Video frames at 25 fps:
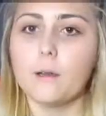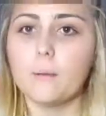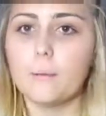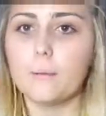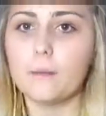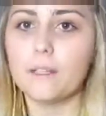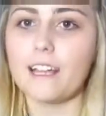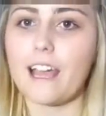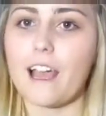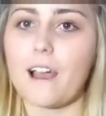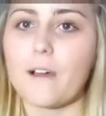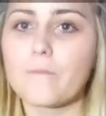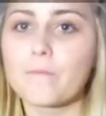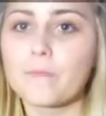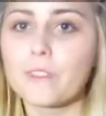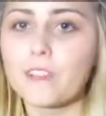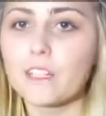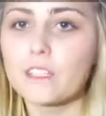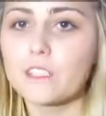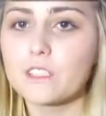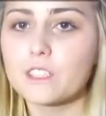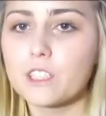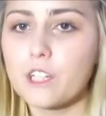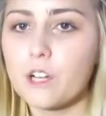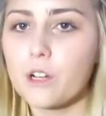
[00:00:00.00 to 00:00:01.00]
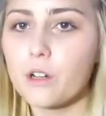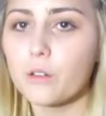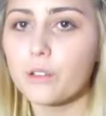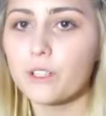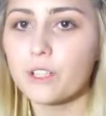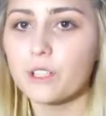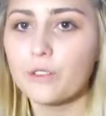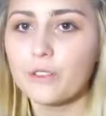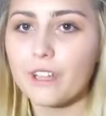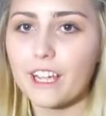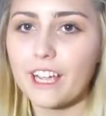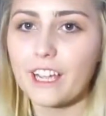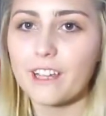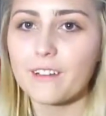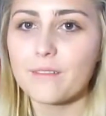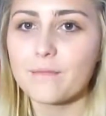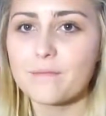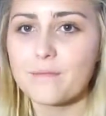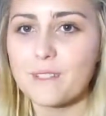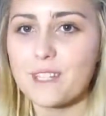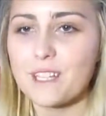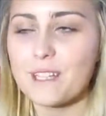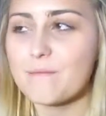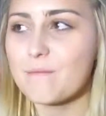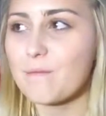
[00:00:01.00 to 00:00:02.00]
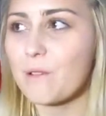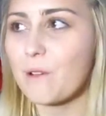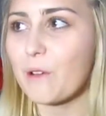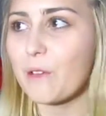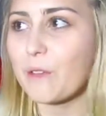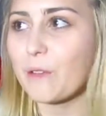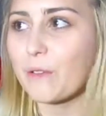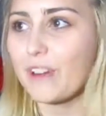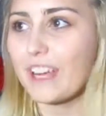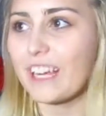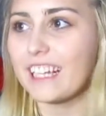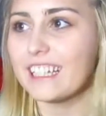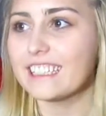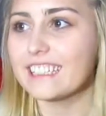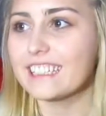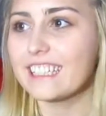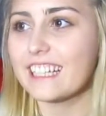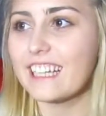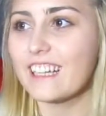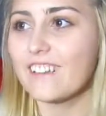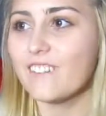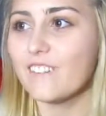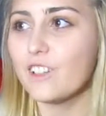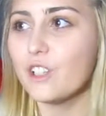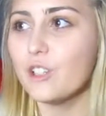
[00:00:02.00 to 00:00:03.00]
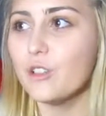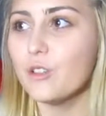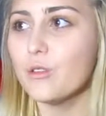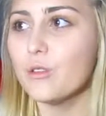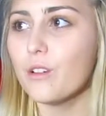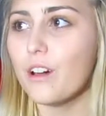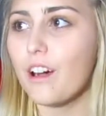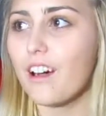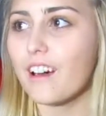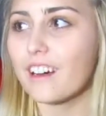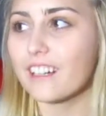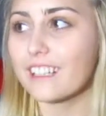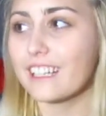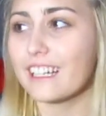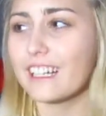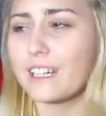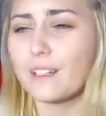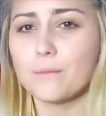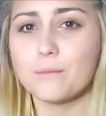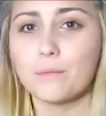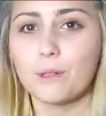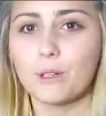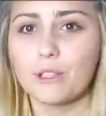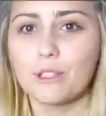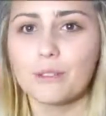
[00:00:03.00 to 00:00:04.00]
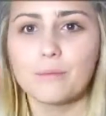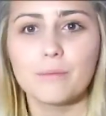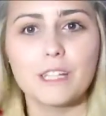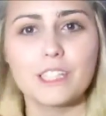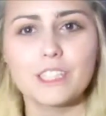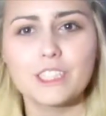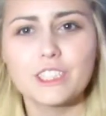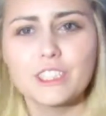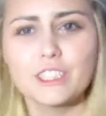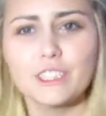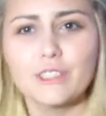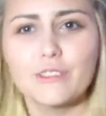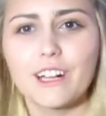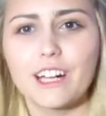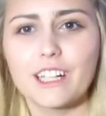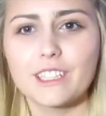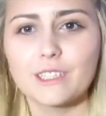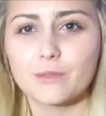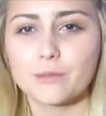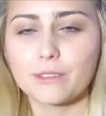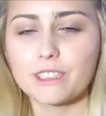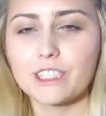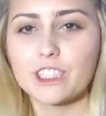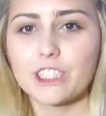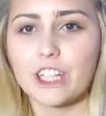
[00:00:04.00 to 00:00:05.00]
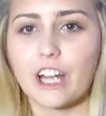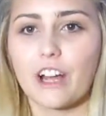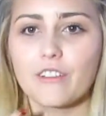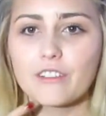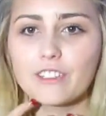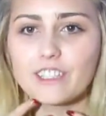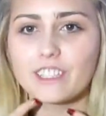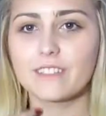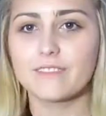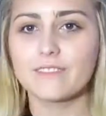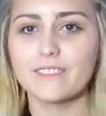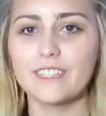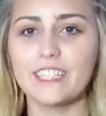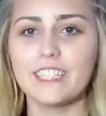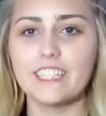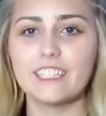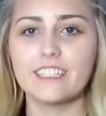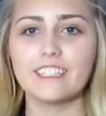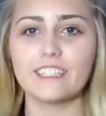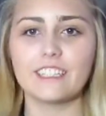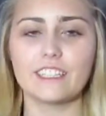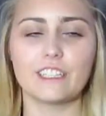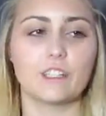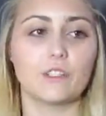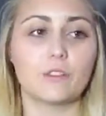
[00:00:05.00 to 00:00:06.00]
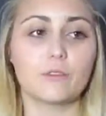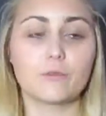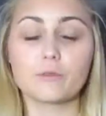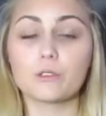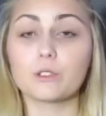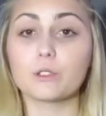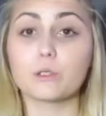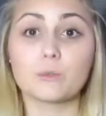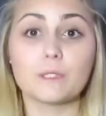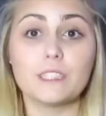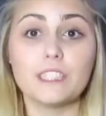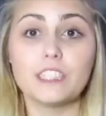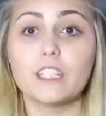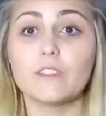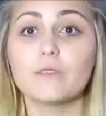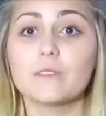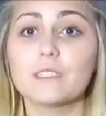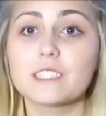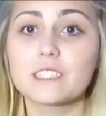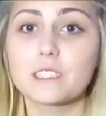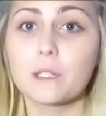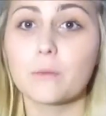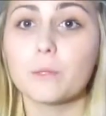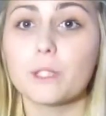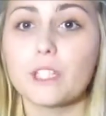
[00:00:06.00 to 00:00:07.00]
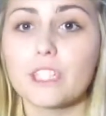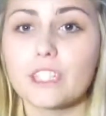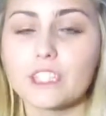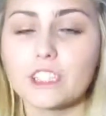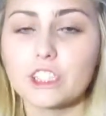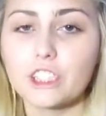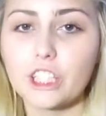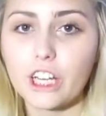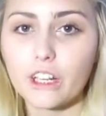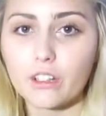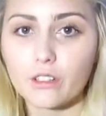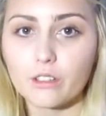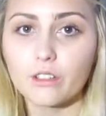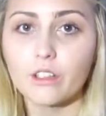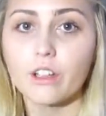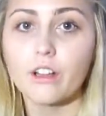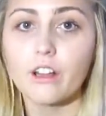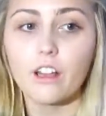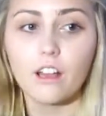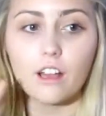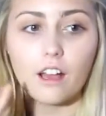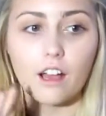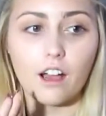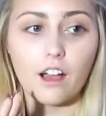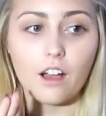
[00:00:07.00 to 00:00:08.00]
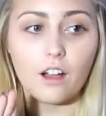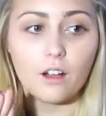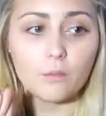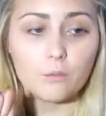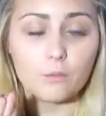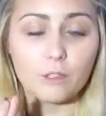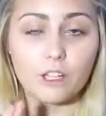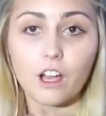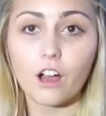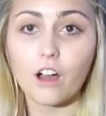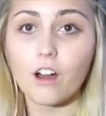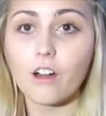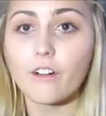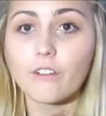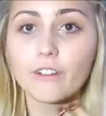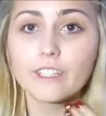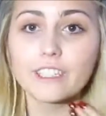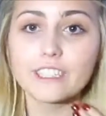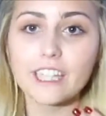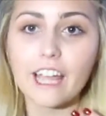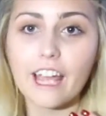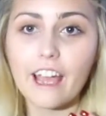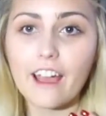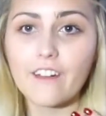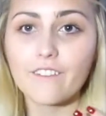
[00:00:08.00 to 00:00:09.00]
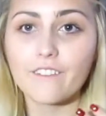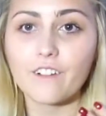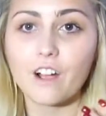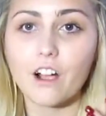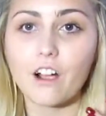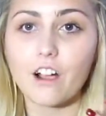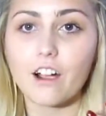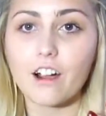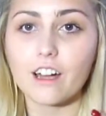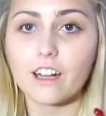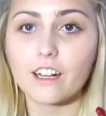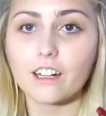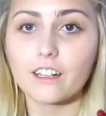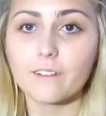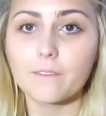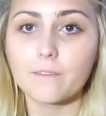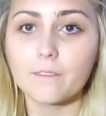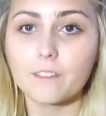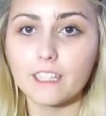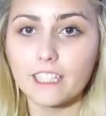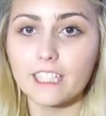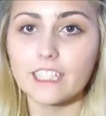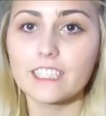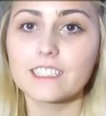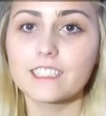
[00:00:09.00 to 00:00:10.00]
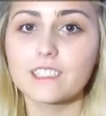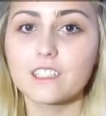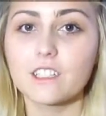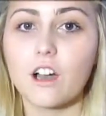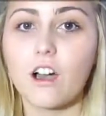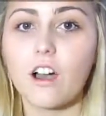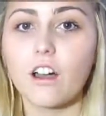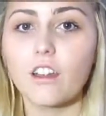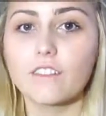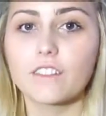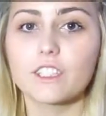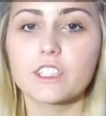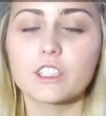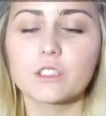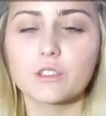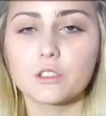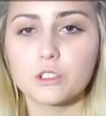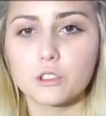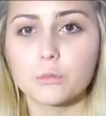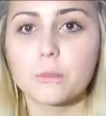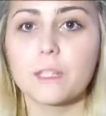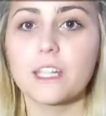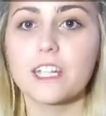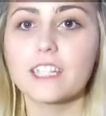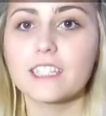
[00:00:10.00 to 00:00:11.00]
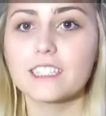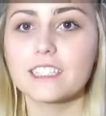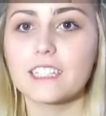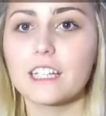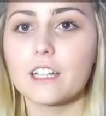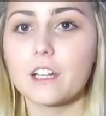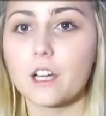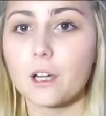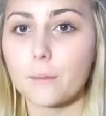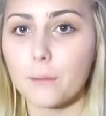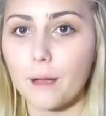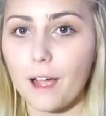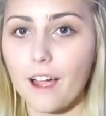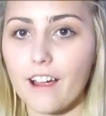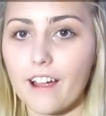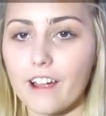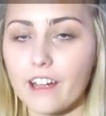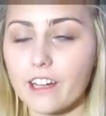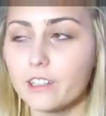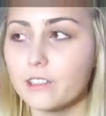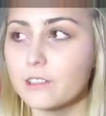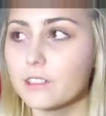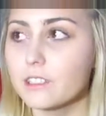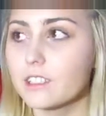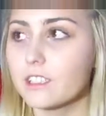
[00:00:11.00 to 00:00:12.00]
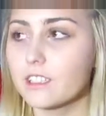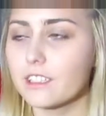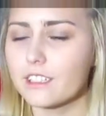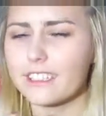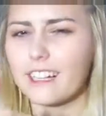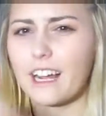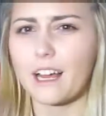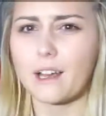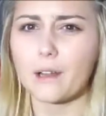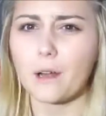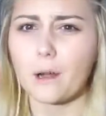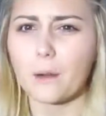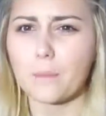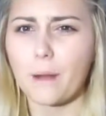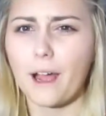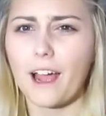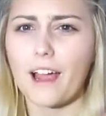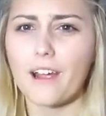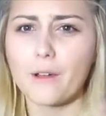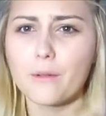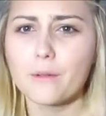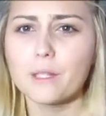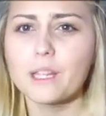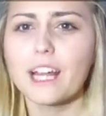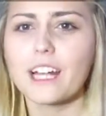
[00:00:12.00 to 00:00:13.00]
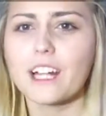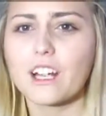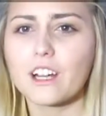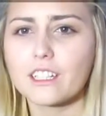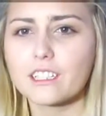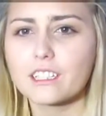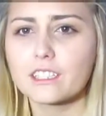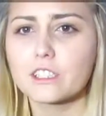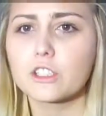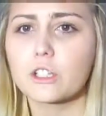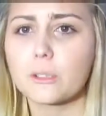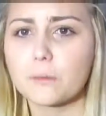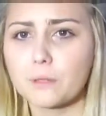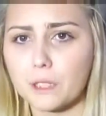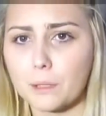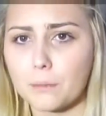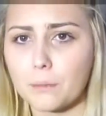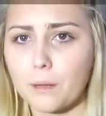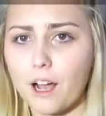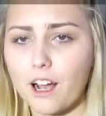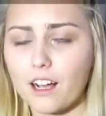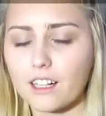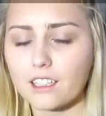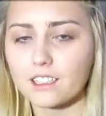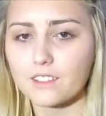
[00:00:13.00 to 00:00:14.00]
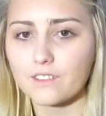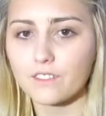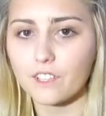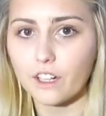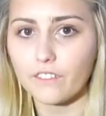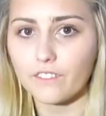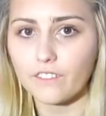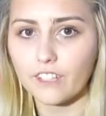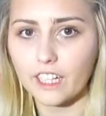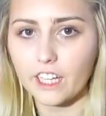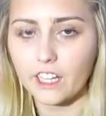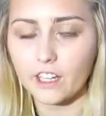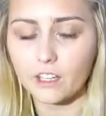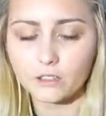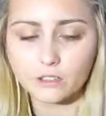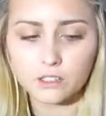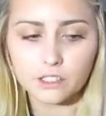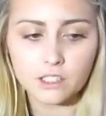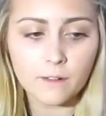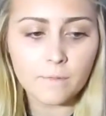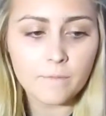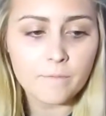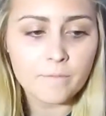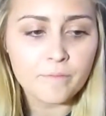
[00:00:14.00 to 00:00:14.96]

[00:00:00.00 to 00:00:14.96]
But yeah, so you can't be both ways. If you are getting bullied, make sure you guys reach out to me, like, or reach out to someone in the channel. We always have our links to all of our social medias in our bios, not in our bio, but like our description box for our videos.